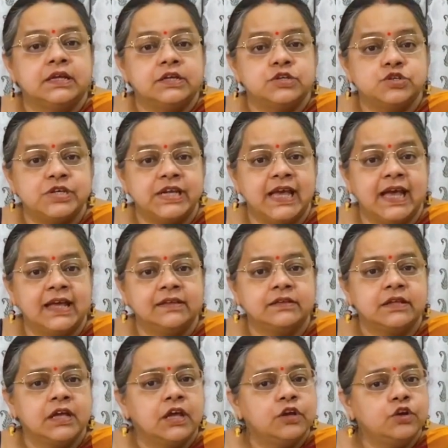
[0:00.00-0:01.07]
She has
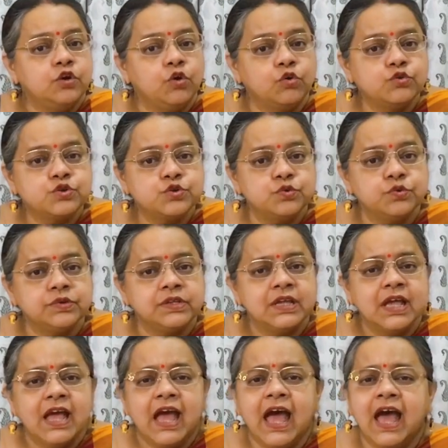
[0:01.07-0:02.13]
no shoes
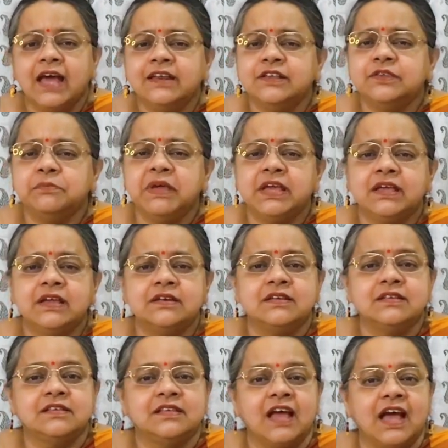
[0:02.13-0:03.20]
and is making
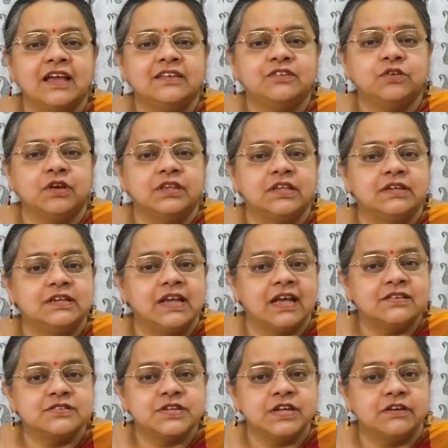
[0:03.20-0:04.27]
designs on the
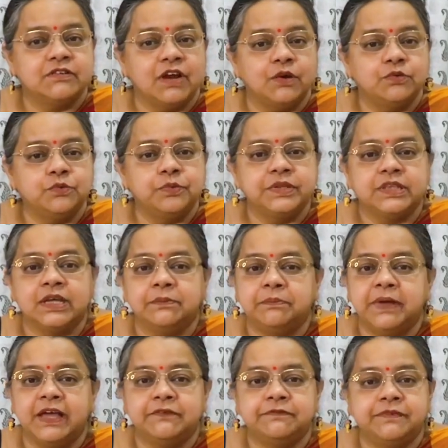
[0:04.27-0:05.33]
dusty ground with her
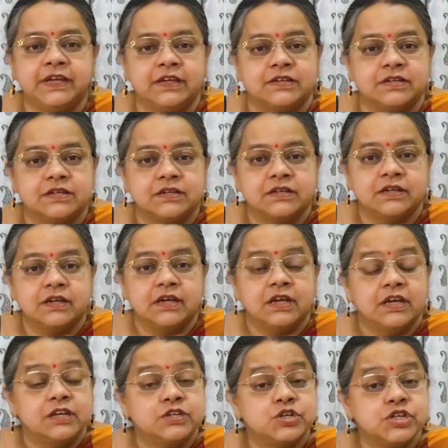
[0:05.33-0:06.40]
bare feet.
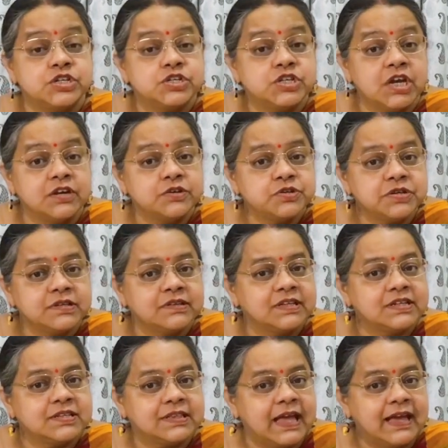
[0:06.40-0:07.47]
She cherishes the
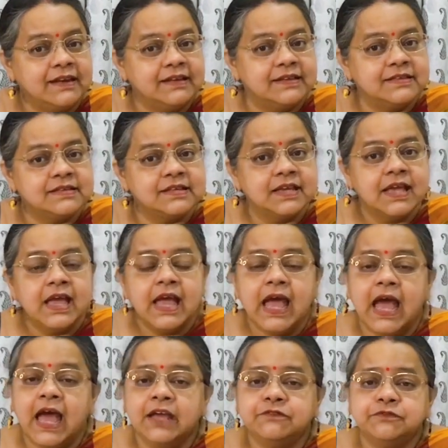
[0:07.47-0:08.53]
silence
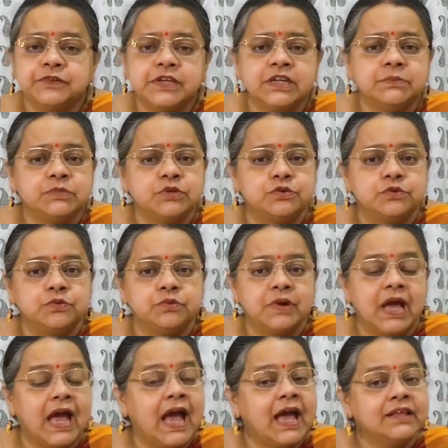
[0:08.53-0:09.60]
and freedom to do
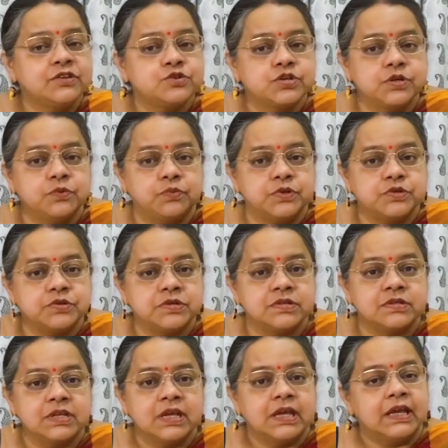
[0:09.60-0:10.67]
as she wishes
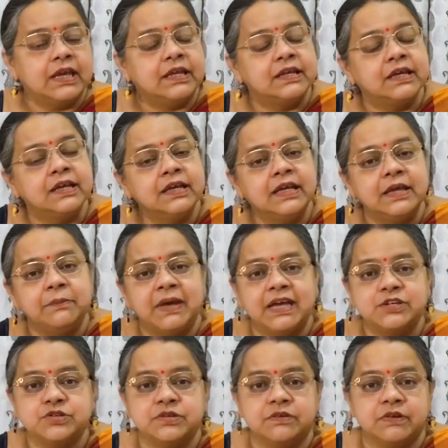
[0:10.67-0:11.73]
in her
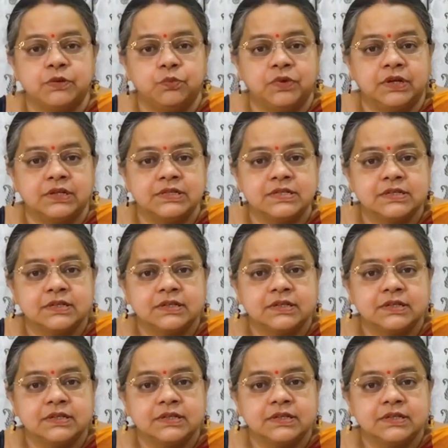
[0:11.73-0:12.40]
imaginary world.